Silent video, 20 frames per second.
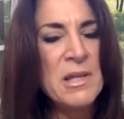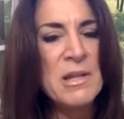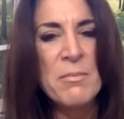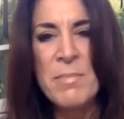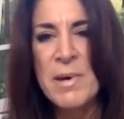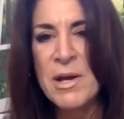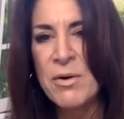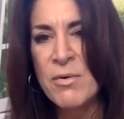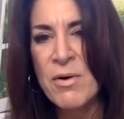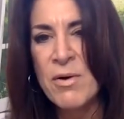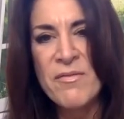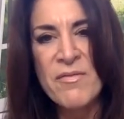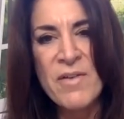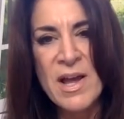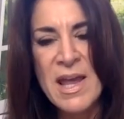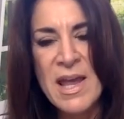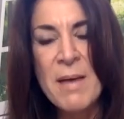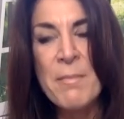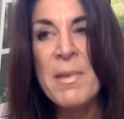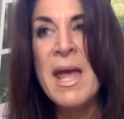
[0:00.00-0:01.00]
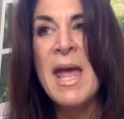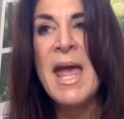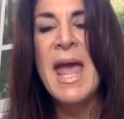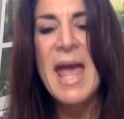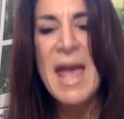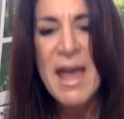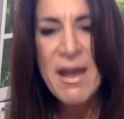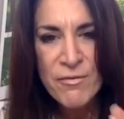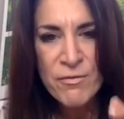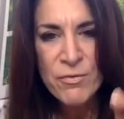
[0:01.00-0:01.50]
me, the better off I am.
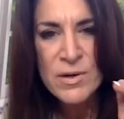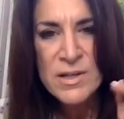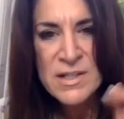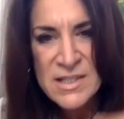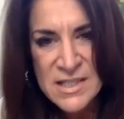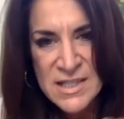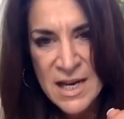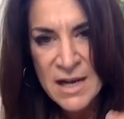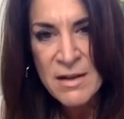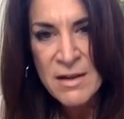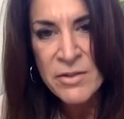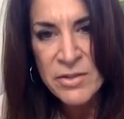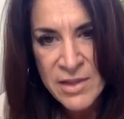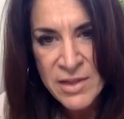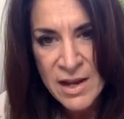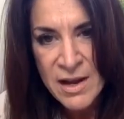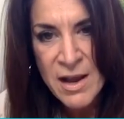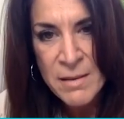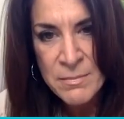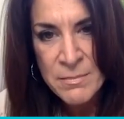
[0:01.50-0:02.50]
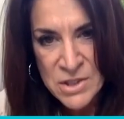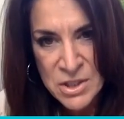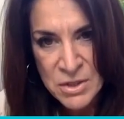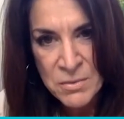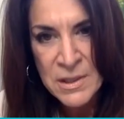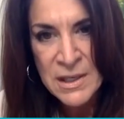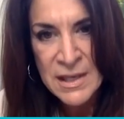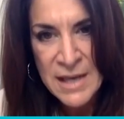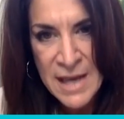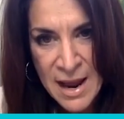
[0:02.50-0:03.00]
Every single thing I'm
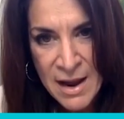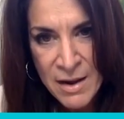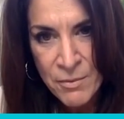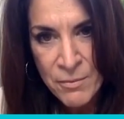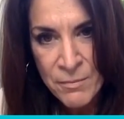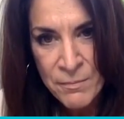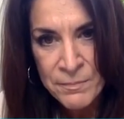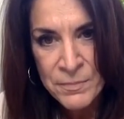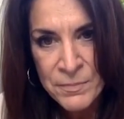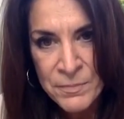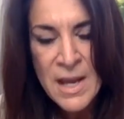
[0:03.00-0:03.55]
doing now